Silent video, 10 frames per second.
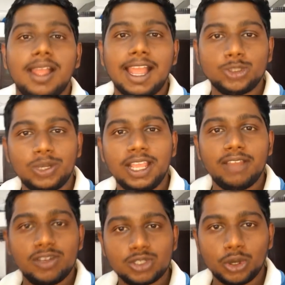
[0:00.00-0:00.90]
Actually, I
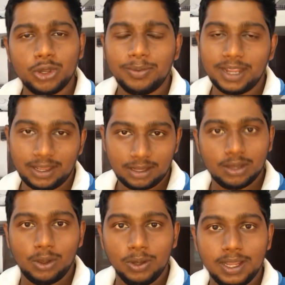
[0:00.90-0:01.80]
will show you my
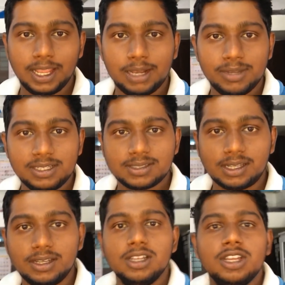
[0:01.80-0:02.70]
older helmets,
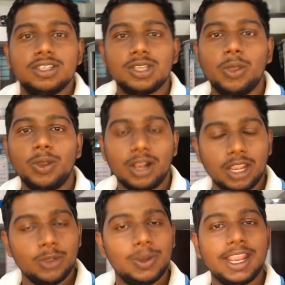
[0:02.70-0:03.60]
so
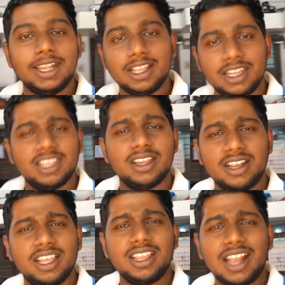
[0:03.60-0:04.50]
you will get a
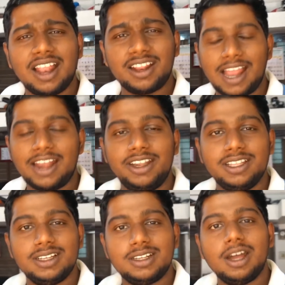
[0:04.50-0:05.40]
clear clarity
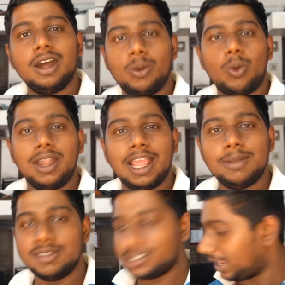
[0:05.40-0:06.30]
that what
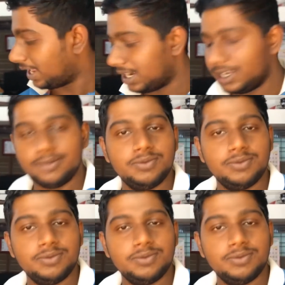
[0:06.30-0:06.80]
helmets I had.